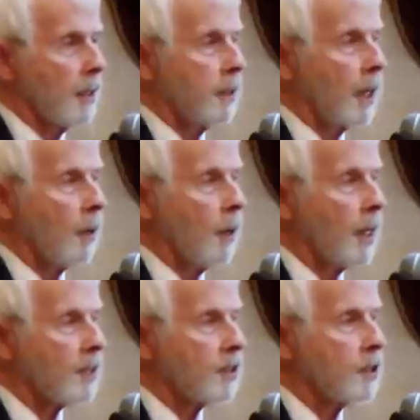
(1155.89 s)
Now
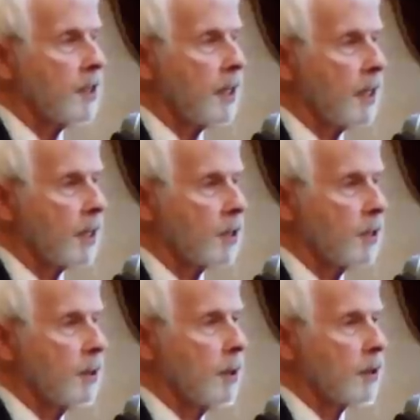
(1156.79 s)
let's
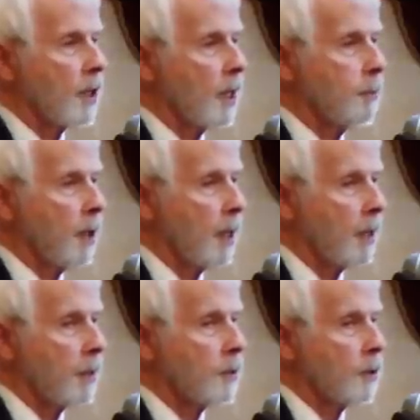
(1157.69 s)
test this
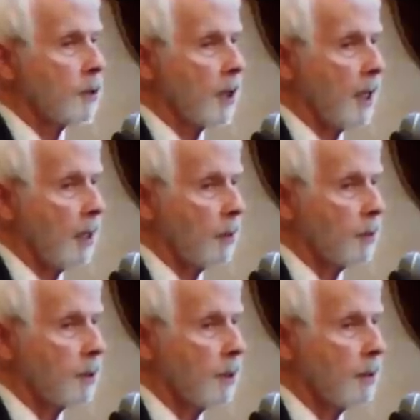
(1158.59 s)
hypothesis
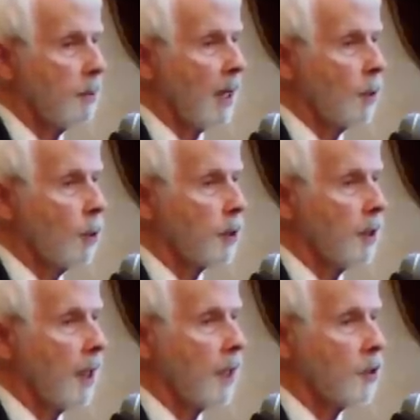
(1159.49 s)
out by
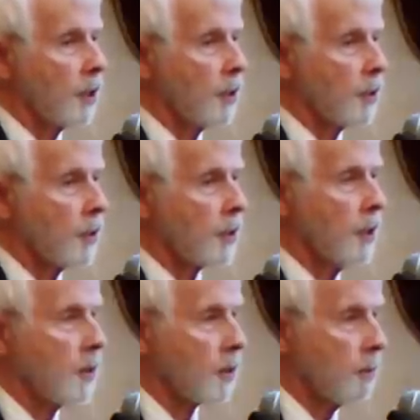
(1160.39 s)
looking at Genesis
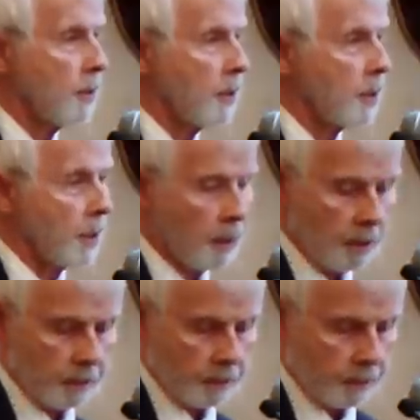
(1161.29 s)
in some detail.